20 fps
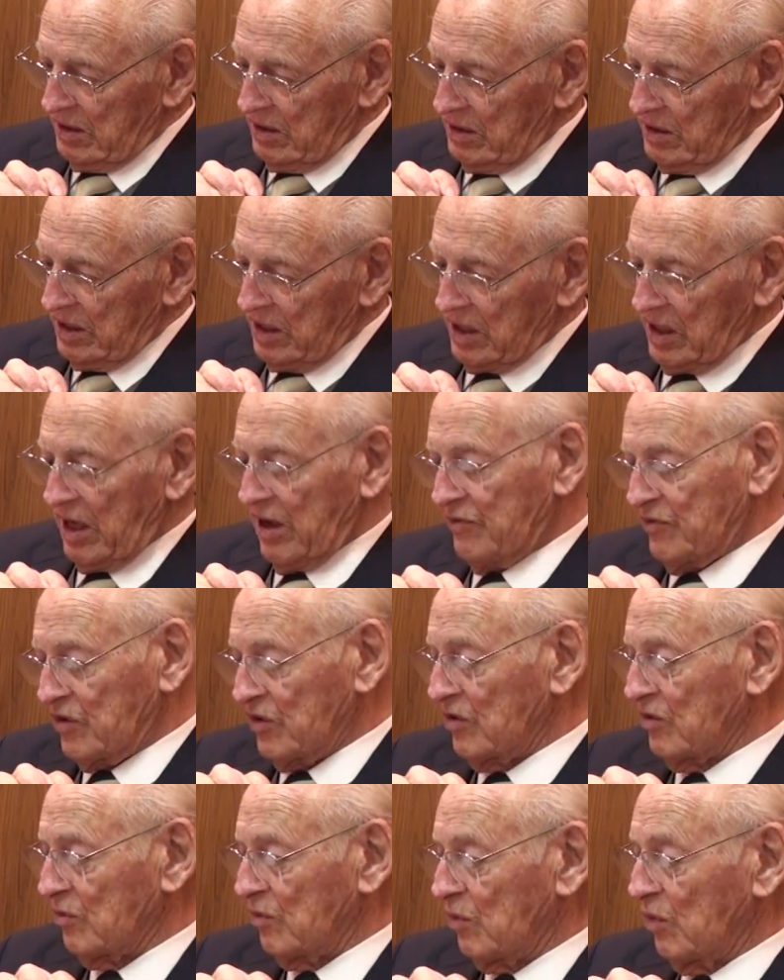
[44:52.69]
then after
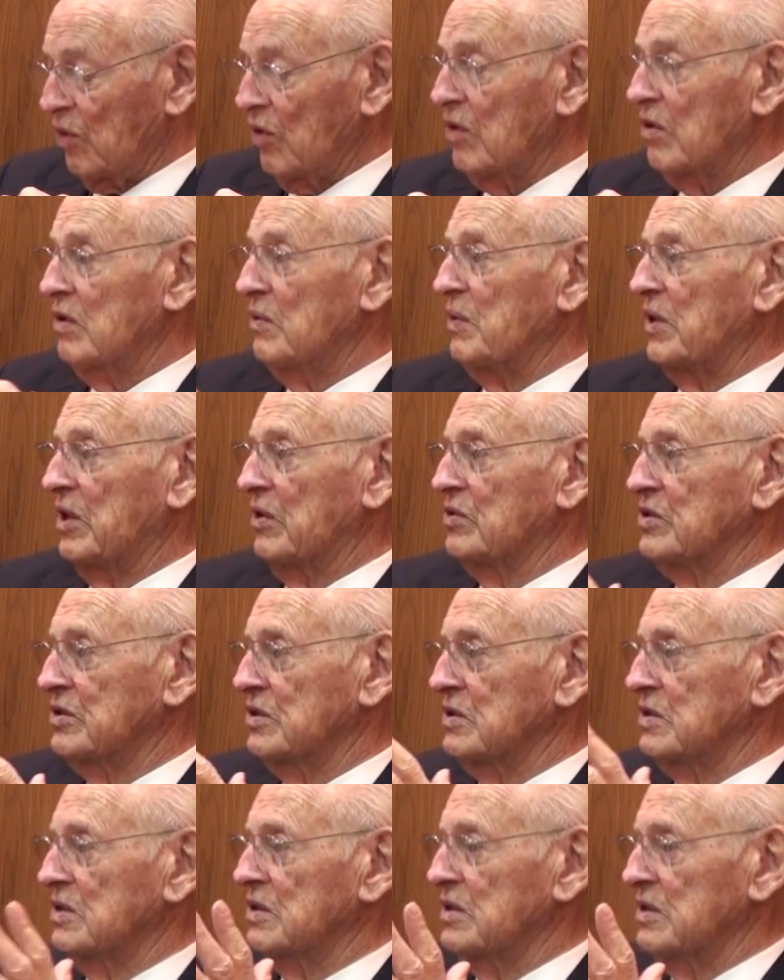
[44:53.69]
the war, I mean, there was
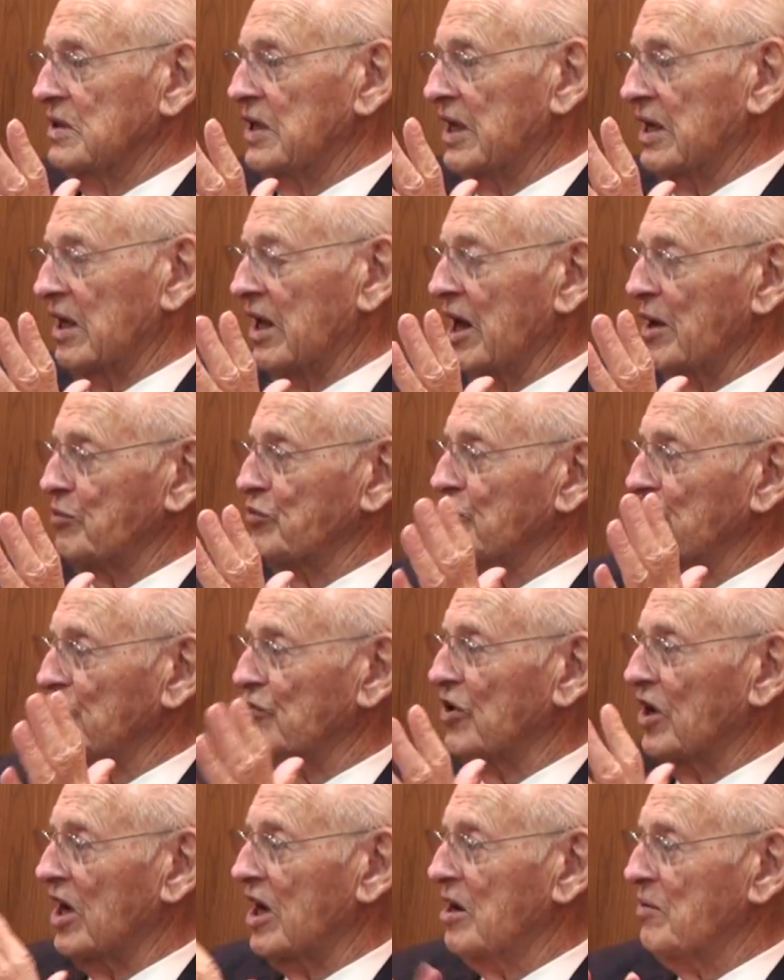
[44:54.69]
that lapse of
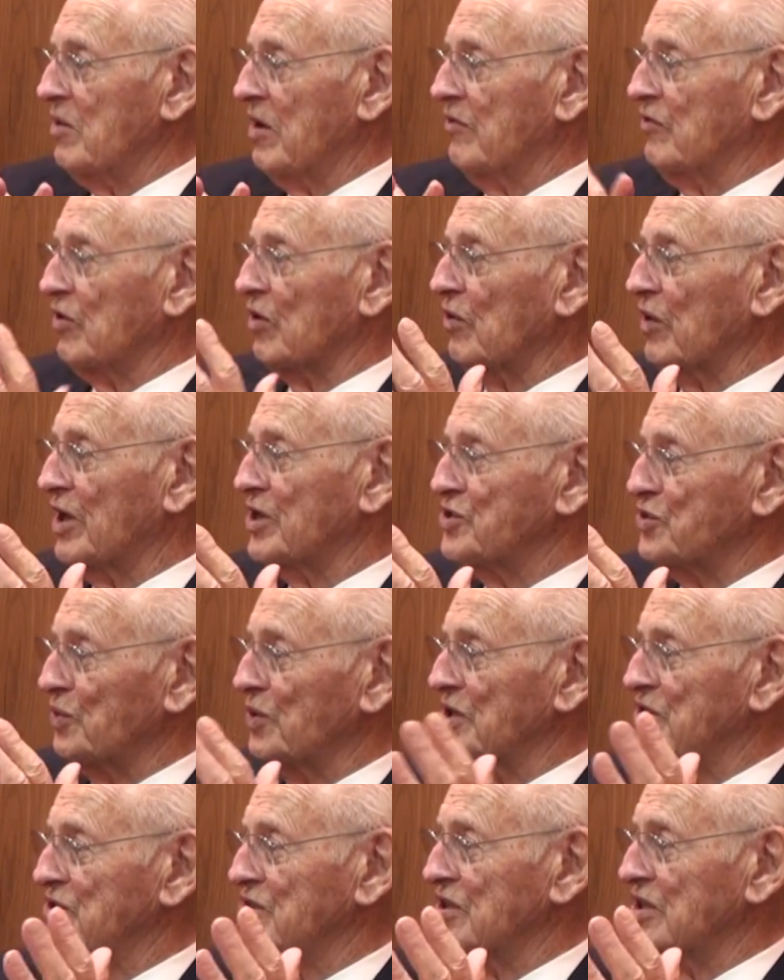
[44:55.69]
time after
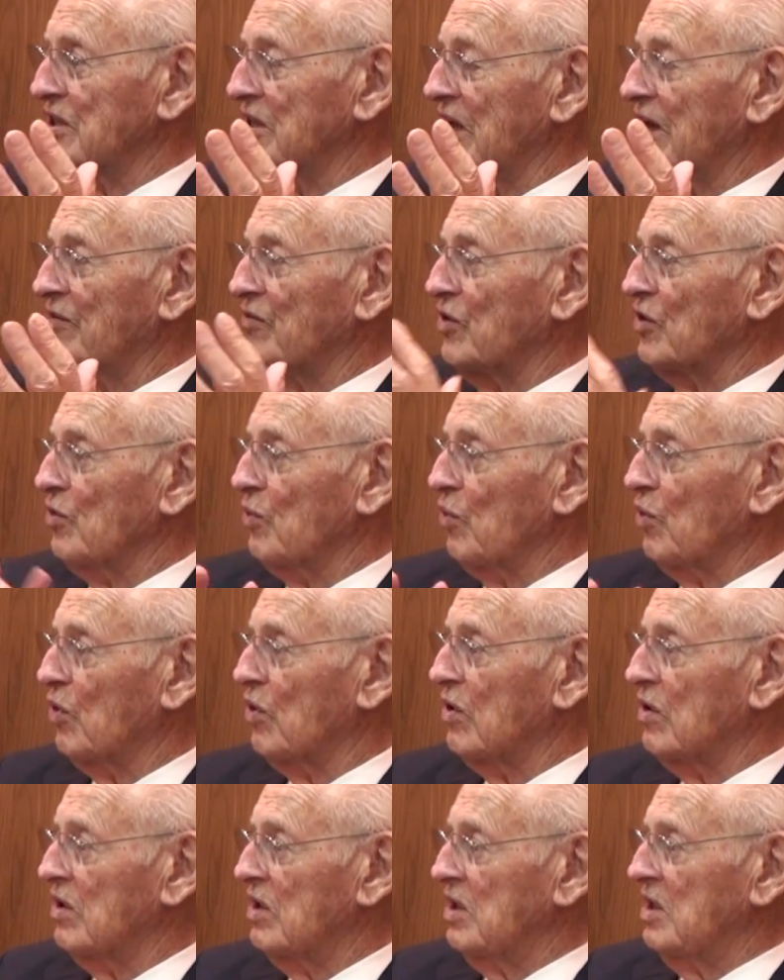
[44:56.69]
graduation and after the war,
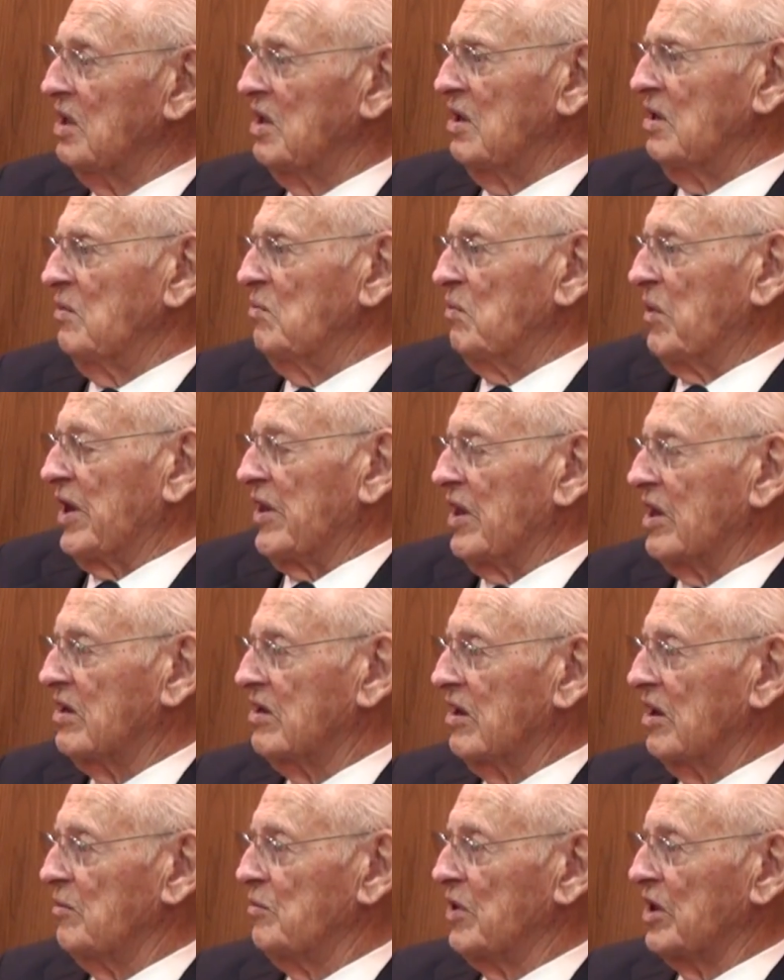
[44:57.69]
by that
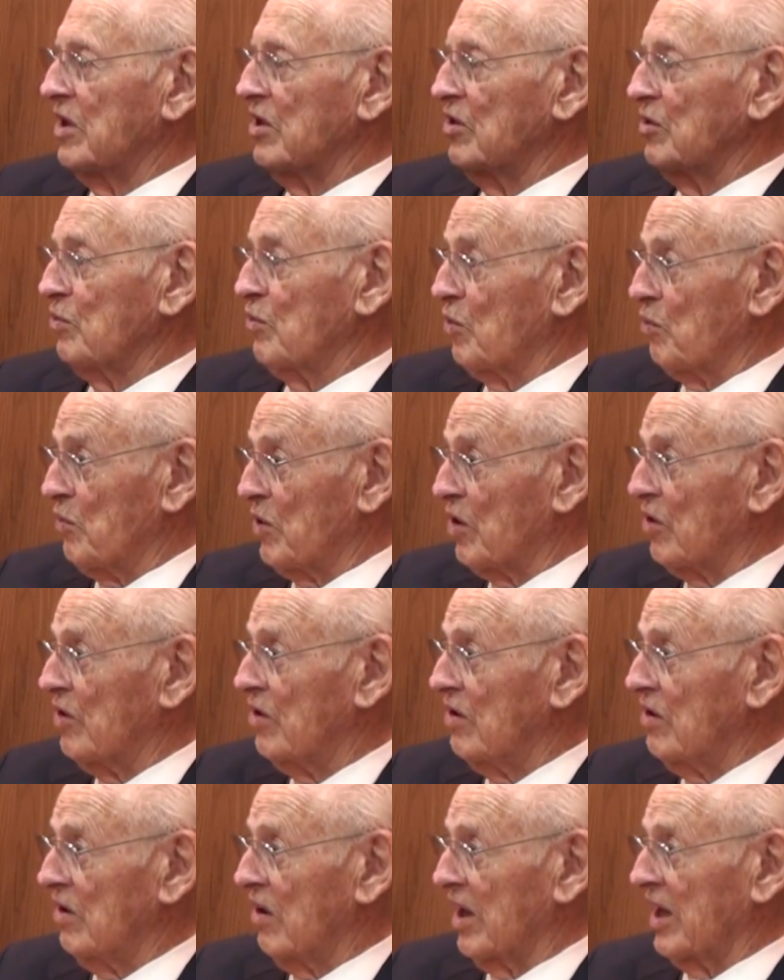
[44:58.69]
time many of them were
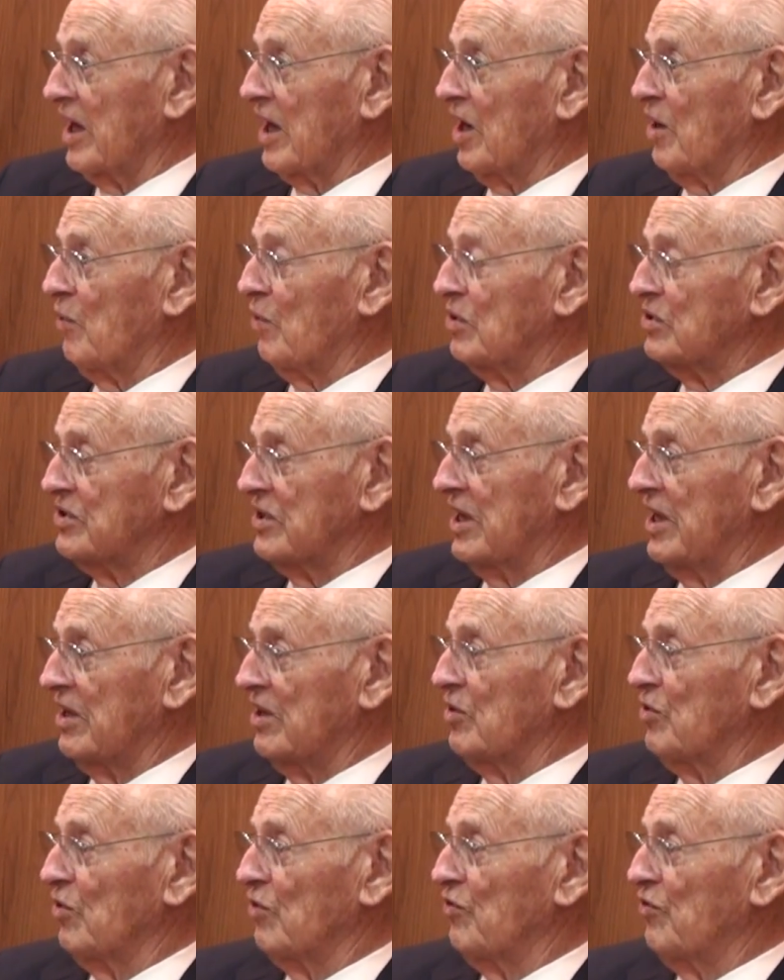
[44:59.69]
married, like I would, and had
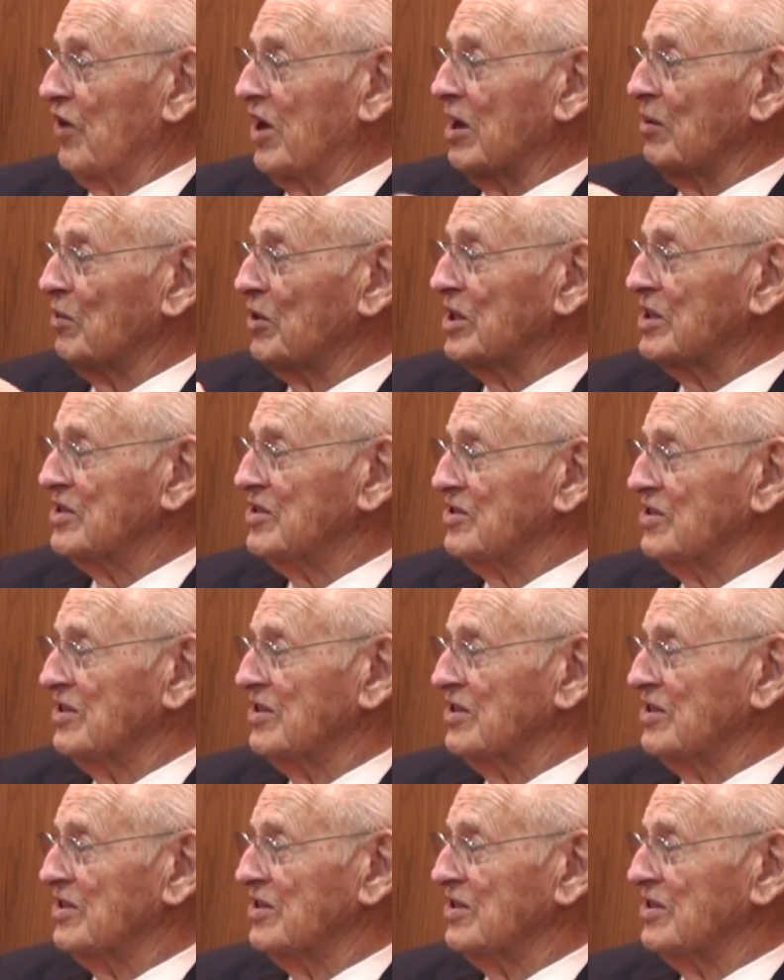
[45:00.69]
their own families,